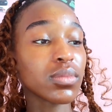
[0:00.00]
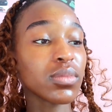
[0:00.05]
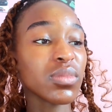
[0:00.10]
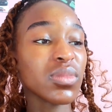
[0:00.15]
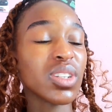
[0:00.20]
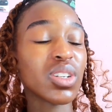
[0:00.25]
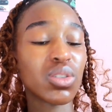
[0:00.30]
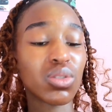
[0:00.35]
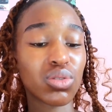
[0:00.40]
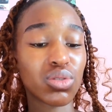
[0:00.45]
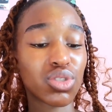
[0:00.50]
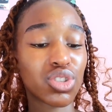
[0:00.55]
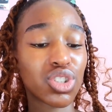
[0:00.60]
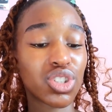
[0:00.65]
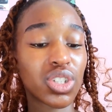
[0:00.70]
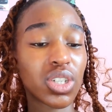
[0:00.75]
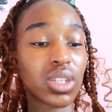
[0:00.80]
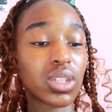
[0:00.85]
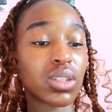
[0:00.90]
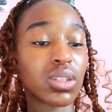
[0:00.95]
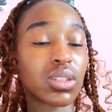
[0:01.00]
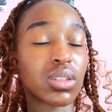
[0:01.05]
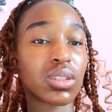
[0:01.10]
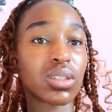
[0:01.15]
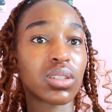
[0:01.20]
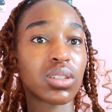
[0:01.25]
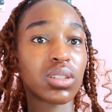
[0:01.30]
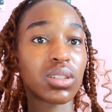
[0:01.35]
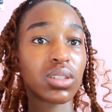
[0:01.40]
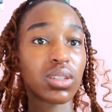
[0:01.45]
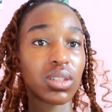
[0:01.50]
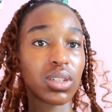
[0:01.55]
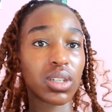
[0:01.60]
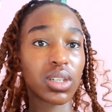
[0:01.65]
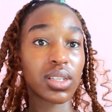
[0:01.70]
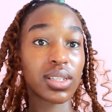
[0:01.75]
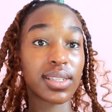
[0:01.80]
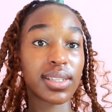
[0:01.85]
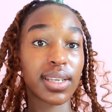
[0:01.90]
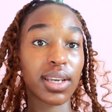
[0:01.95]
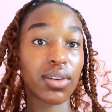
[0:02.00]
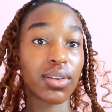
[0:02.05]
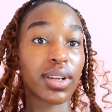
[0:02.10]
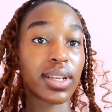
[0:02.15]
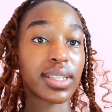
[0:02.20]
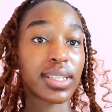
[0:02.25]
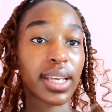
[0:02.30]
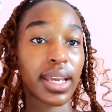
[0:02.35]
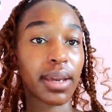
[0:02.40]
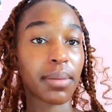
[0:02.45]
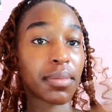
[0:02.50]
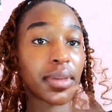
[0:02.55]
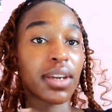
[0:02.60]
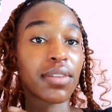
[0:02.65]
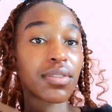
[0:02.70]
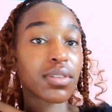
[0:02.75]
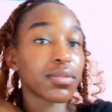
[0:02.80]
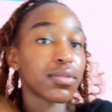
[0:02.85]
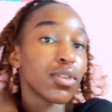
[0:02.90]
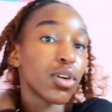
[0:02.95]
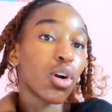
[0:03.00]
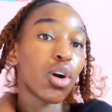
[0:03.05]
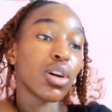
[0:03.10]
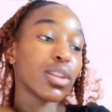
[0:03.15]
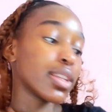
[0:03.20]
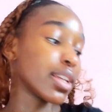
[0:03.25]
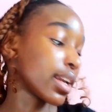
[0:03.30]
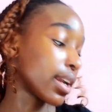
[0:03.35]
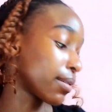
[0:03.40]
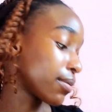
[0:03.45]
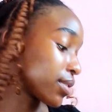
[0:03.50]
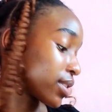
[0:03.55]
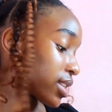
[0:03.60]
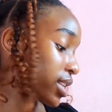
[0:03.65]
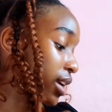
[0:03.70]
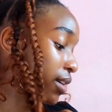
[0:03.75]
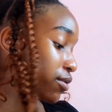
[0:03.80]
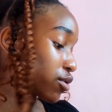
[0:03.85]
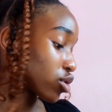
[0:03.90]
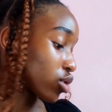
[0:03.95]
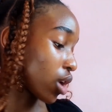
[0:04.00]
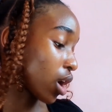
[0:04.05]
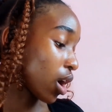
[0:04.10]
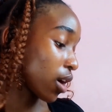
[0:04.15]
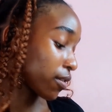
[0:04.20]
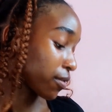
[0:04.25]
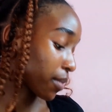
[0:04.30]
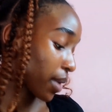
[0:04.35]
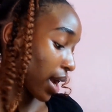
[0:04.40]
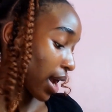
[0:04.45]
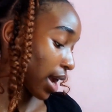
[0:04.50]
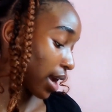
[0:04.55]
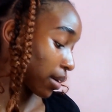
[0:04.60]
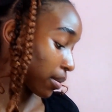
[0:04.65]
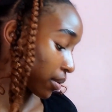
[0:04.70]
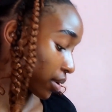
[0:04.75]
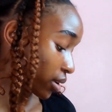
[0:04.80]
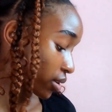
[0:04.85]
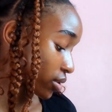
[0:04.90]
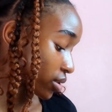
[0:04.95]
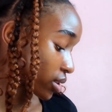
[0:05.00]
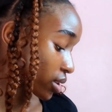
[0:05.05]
Oh shit. See how late I am. I even forgot that I first have to carve my eyebrows.